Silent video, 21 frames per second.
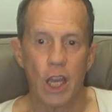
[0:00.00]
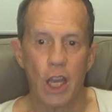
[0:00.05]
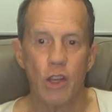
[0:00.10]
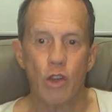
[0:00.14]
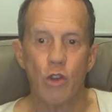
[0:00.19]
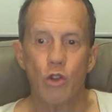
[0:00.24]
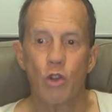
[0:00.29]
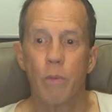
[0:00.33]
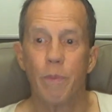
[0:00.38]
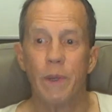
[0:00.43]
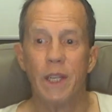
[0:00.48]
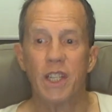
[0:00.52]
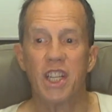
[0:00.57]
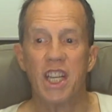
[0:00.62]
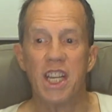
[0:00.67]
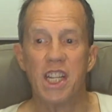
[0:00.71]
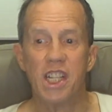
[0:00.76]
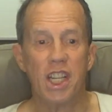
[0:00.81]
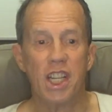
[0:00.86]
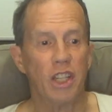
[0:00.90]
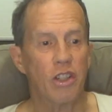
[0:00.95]
You should be
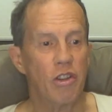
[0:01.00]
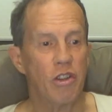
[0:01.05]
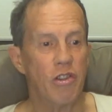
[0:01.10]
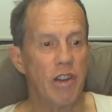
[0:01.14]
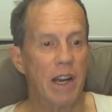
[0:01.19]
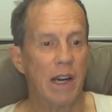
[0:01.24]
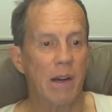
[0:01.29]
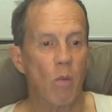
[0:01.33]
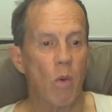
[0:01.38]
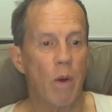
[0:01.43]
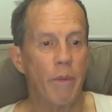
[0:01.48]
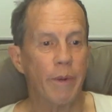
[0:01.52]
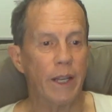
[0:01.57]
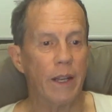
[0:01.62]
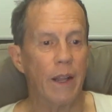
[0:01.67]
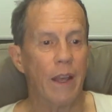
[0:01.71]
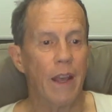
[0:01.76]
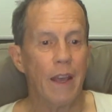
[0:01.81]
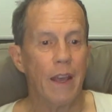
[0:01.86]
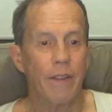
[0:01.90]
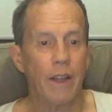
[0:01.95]
teaching to young women
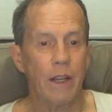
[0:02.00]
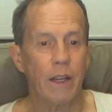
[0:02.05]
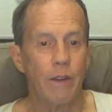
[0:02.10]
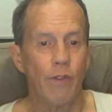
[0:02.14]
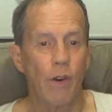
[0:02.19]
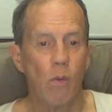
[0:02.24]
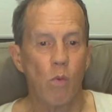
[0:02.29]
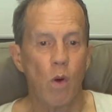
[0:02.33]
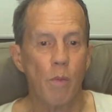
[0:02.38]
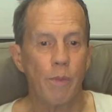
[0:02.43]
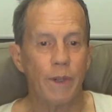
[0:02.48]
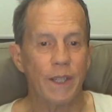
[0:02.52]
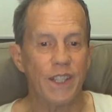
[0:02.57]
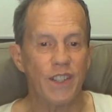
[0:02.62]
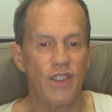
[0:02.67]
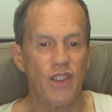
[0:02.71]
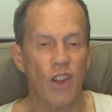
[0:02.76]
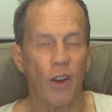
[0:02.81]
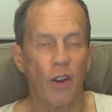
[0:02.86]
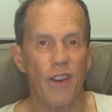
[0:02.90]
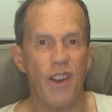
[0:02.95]
that if a woman
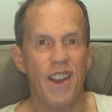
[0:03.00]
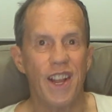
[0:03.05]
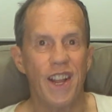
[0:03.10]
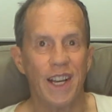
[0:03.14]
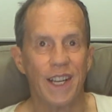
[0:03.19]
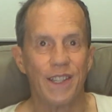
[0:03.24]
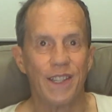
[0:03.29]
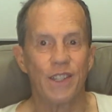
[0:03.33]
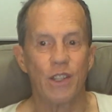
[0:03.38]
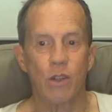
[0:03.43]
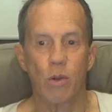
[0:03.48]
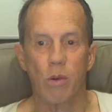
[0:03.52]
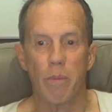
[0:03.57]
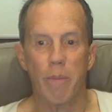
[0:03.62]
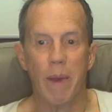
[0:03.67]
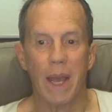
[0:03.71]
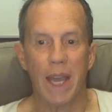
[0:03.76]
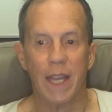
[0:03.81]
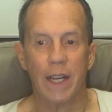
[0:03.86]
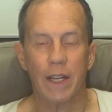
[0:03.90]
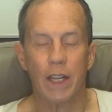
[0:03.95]
is not nice to a
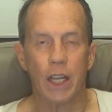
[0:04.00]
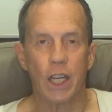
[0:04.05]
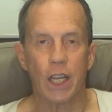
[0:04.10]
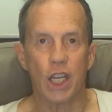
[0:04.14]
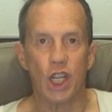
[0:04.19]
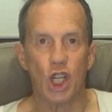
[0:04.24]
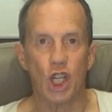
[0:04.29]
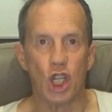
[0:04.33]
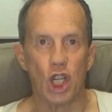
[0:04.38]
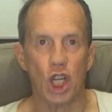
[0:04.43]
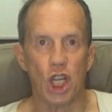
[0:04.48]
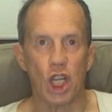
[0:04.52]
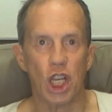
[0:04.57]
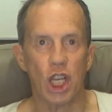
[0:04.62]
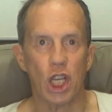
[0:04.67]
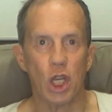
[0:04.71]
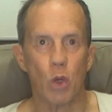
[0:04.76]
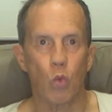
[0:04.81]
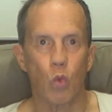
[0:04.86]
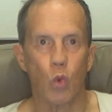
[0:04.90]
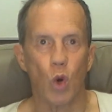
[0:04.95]
man,
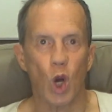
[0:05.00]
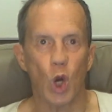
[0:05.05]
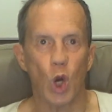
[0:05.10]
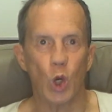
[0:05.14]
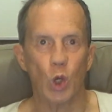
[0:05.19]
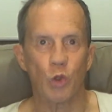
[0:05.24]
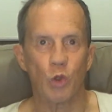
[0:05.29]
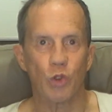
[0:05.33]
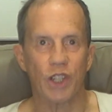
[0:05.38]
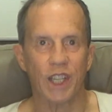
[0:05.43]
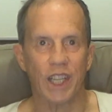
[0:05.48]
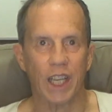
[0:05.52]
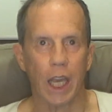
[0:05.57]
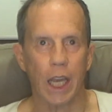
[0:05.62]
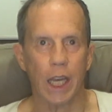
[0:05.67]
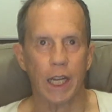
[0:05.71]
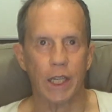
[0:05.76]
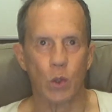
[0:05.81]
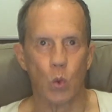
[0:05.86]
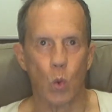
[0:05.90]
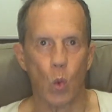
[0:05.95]
she won't
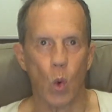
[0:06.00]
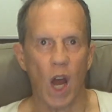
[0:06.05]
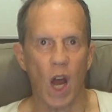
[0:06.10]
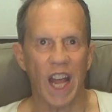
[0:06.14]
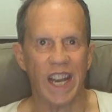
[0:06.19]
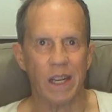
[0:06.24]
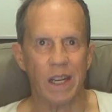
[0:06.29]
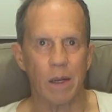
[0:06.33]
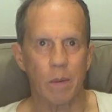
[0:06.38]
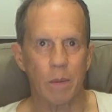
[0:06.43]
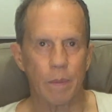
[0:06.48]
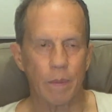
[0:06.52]
get one."